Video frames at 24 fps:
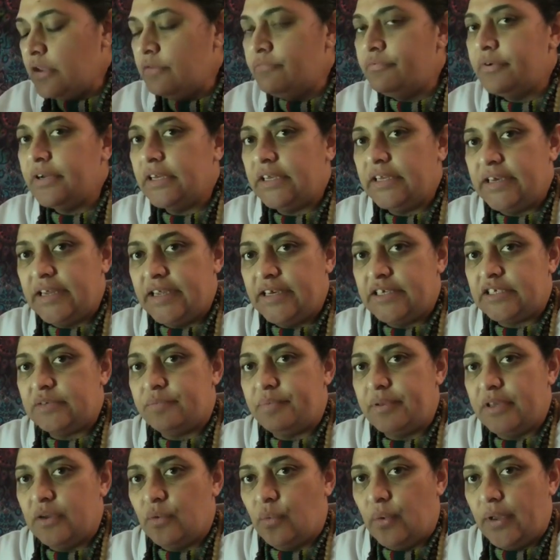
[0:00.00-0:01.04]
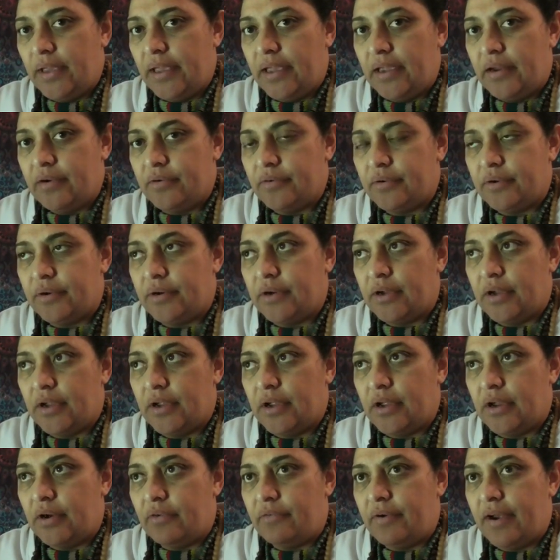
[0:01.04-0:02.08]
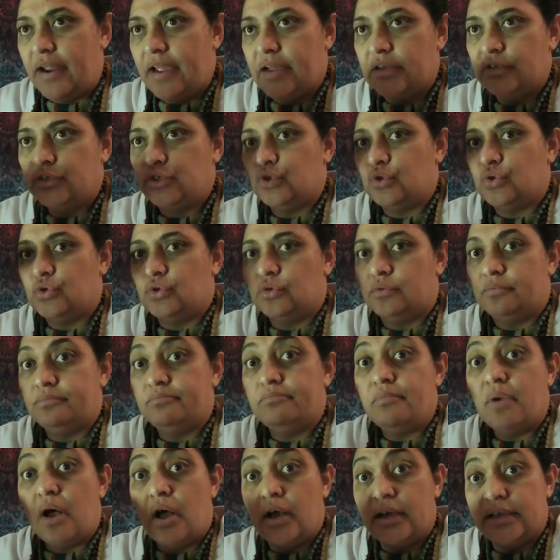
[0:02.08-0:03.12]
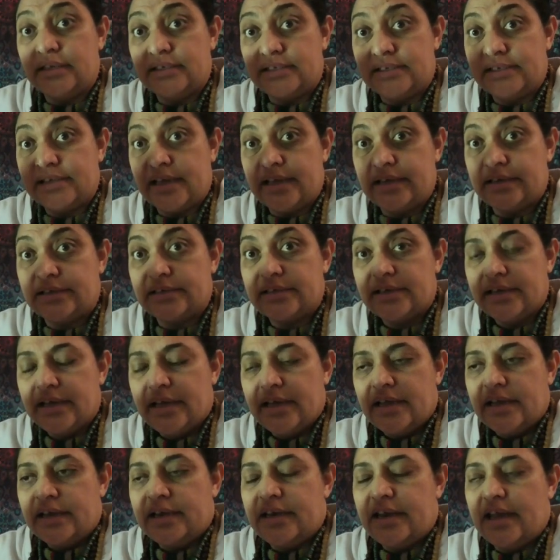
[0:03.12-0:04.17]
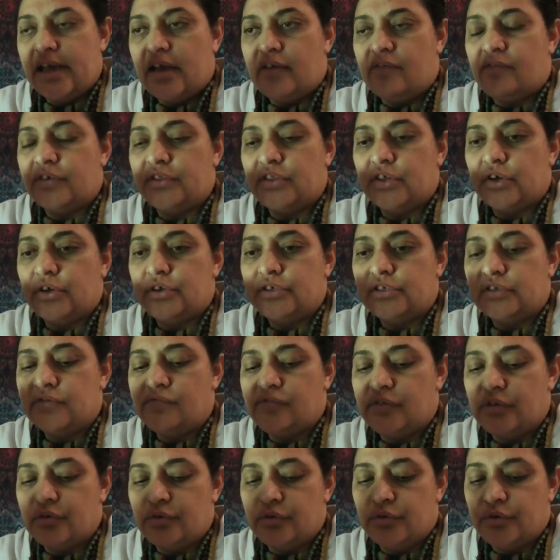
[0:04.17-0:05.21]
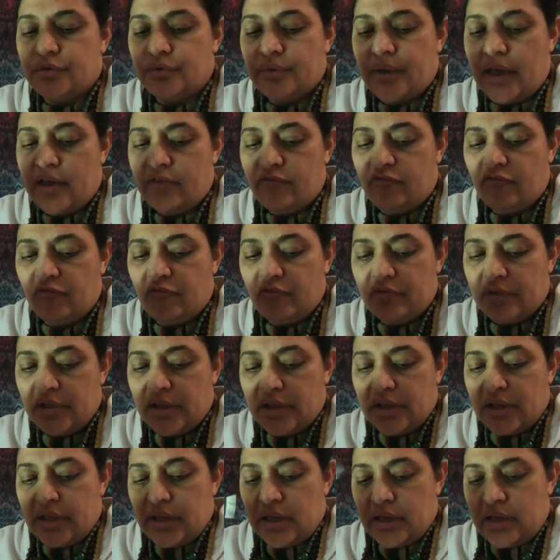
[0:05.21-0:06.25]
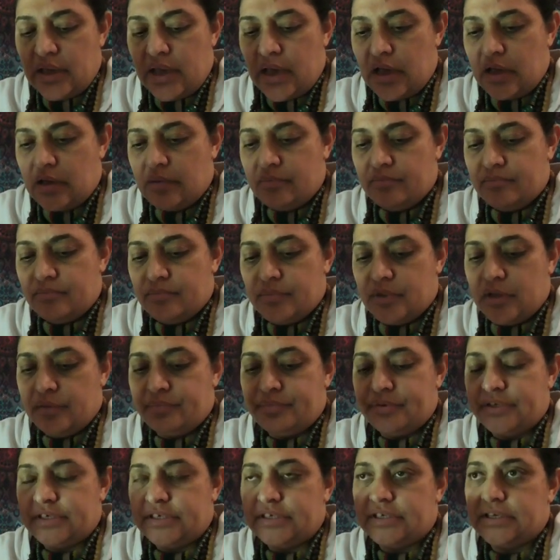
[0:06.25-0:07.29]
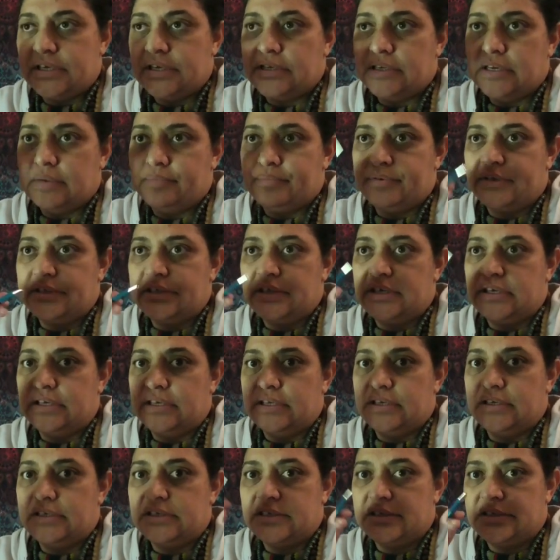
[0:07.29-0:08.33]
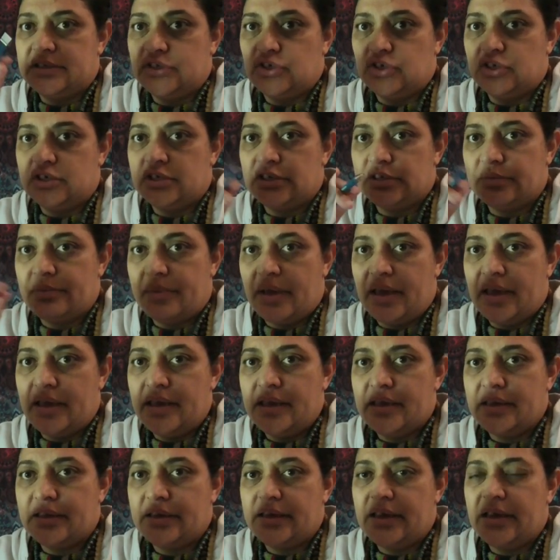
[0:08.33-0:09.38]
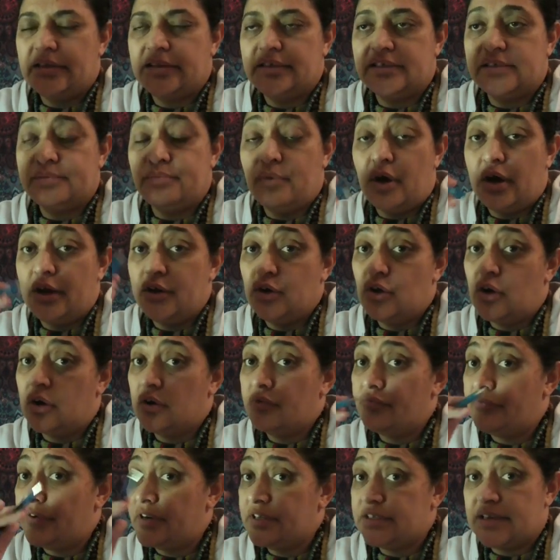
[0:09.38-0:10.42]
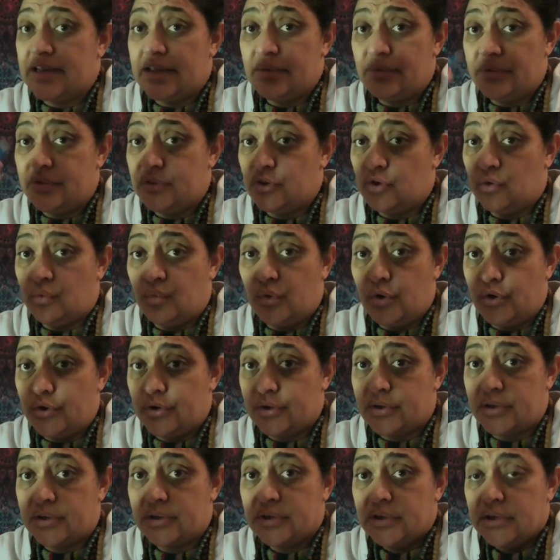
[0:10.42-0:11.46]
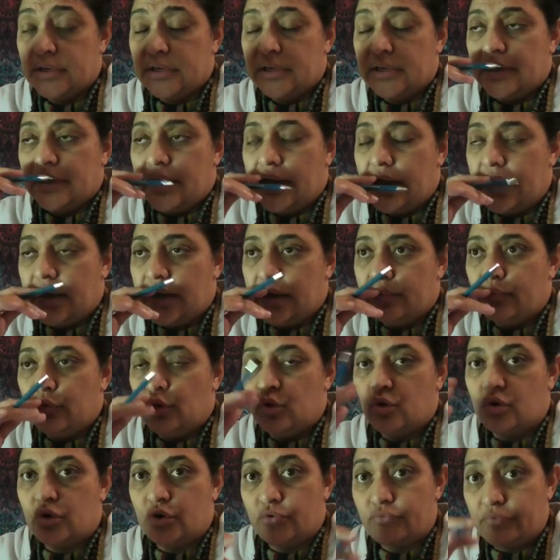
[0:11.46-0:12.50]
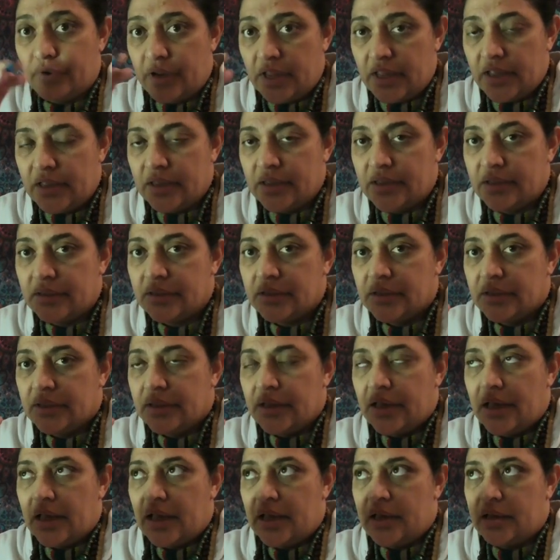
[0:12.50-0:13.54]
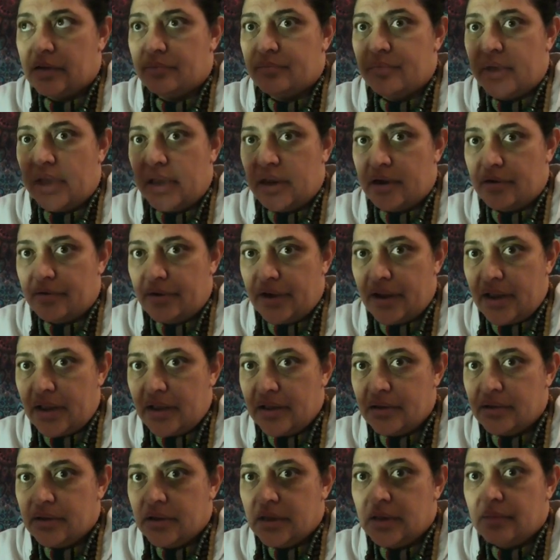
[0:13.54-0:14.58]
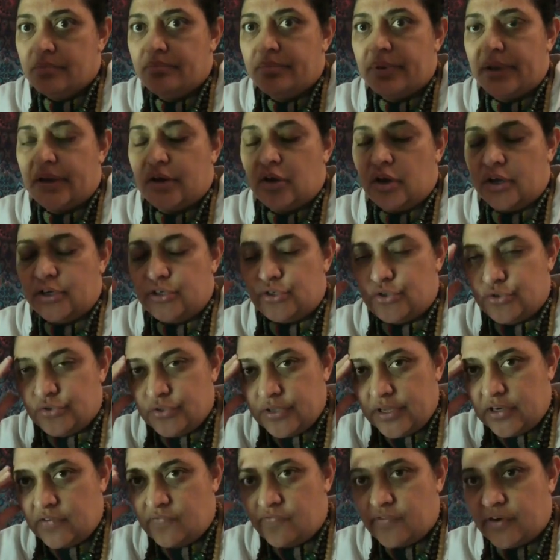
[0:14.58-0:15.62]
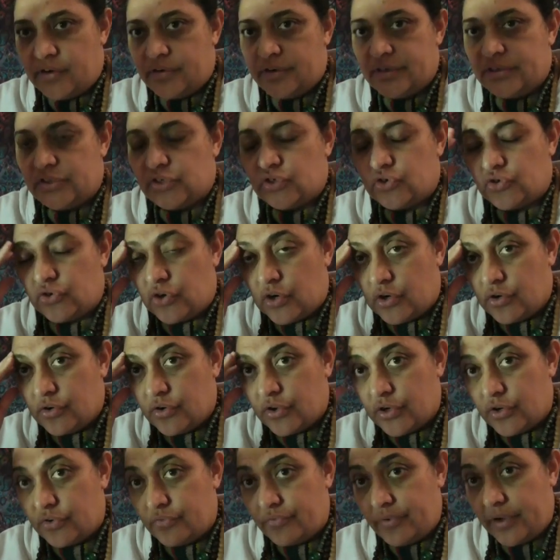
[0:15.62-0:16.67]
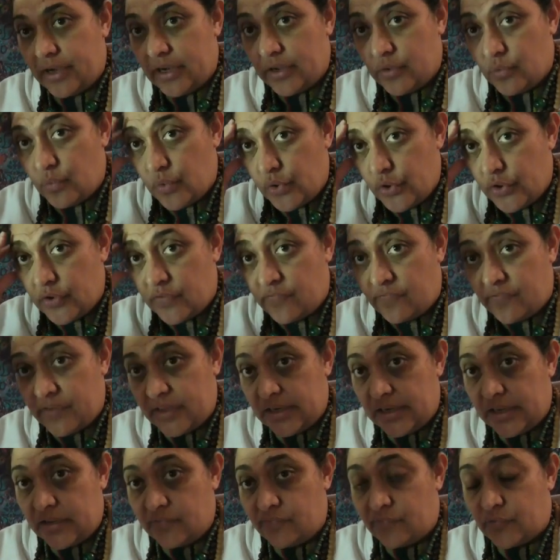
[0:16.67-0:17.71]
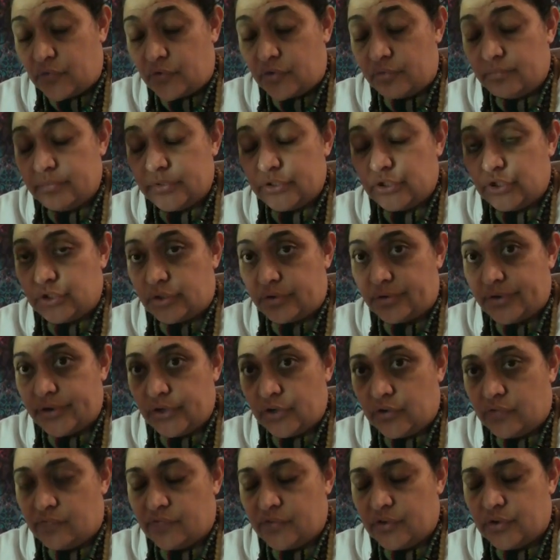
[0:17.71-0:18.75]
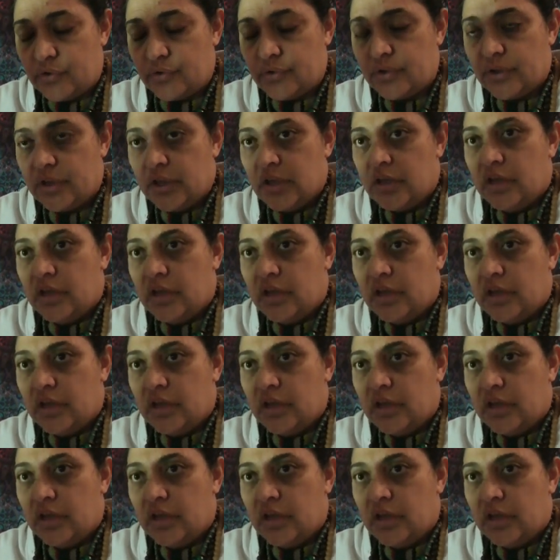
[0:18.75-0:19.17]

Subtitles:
really need to be aware around your mindset. Now, for those of you who have a particular decision to make. Now, this might not resonate with your work or career area, but I do get a very strong career work feeling for a majority of you.